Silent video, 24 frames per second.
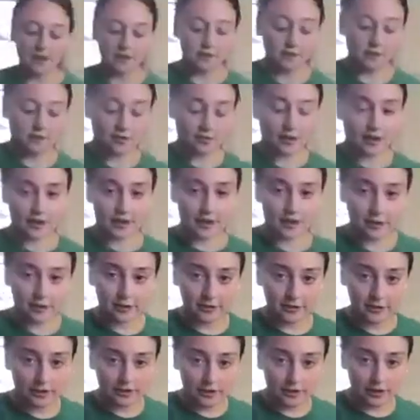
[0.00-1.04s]

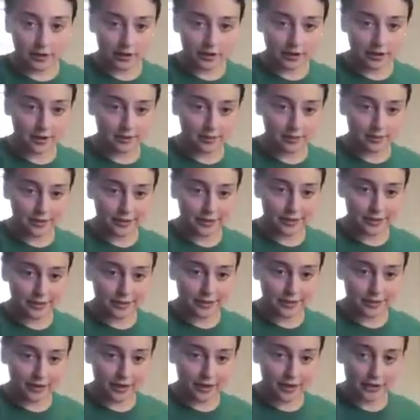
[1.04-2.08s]
Oreos are completely
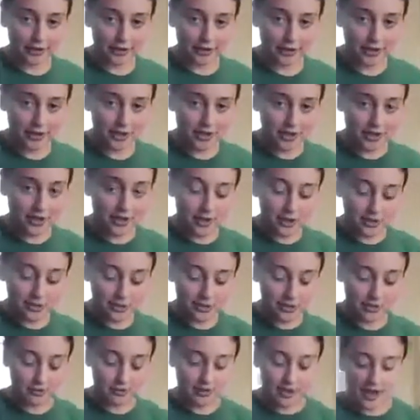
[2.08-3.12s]
crushed.
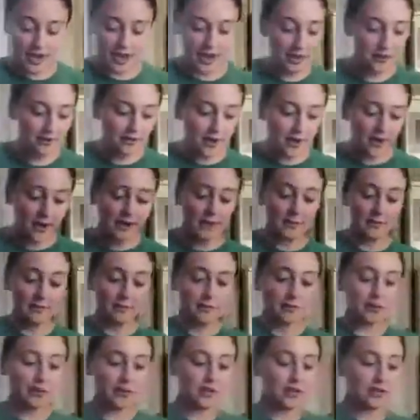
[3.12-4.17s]
So now I'm
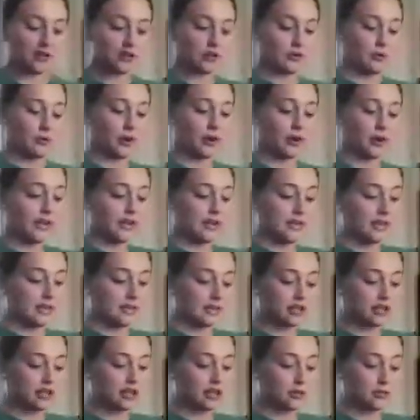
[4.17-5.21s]
going to put it
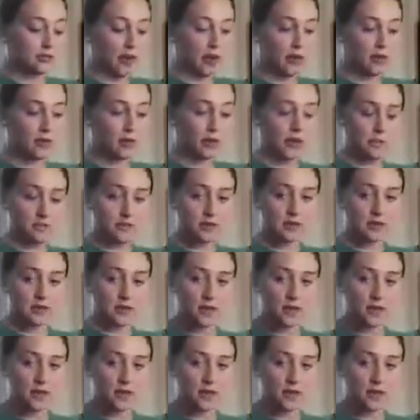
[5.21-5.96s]
into my whipped